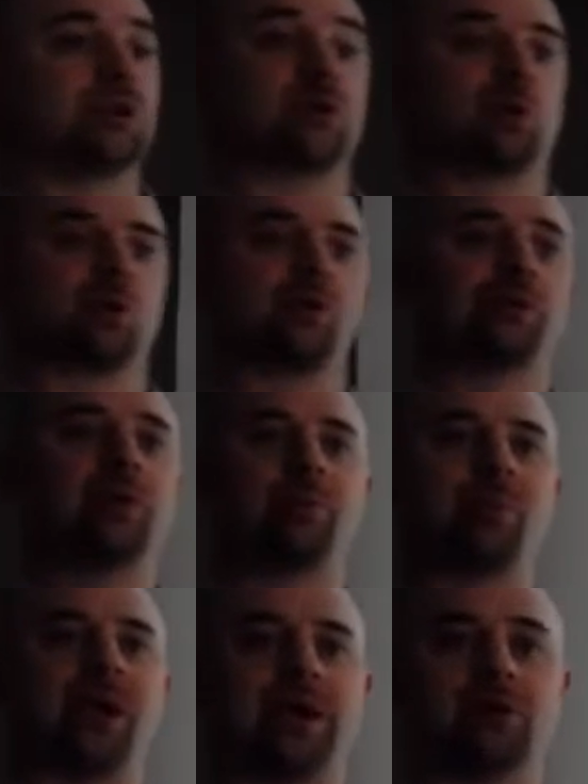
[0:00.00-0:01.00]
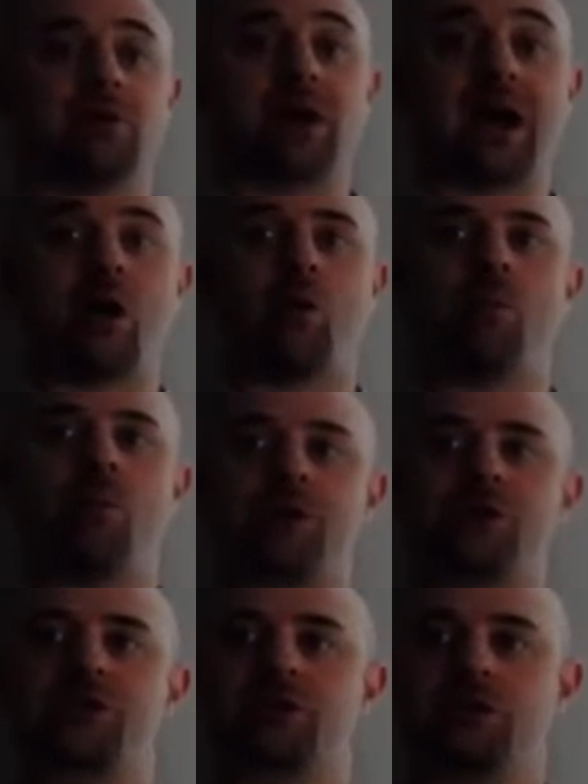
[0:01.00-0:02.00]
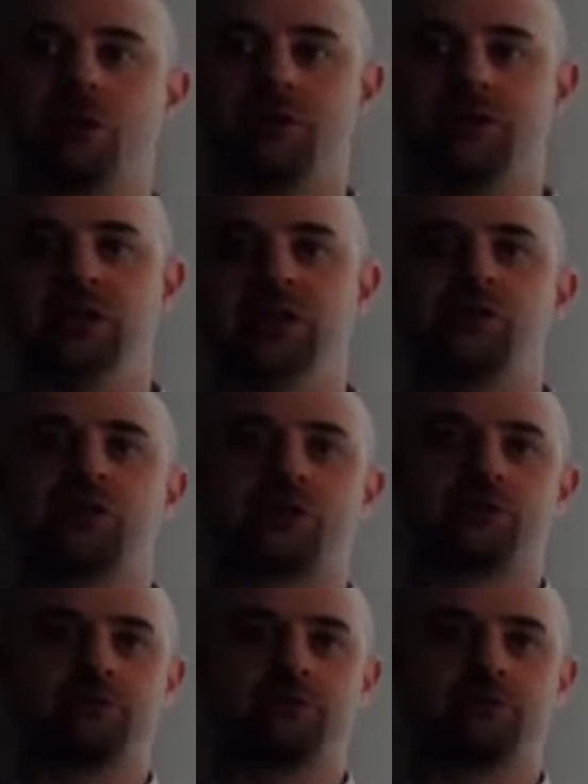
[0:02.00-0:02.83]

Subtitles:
or flip angle, how much of each,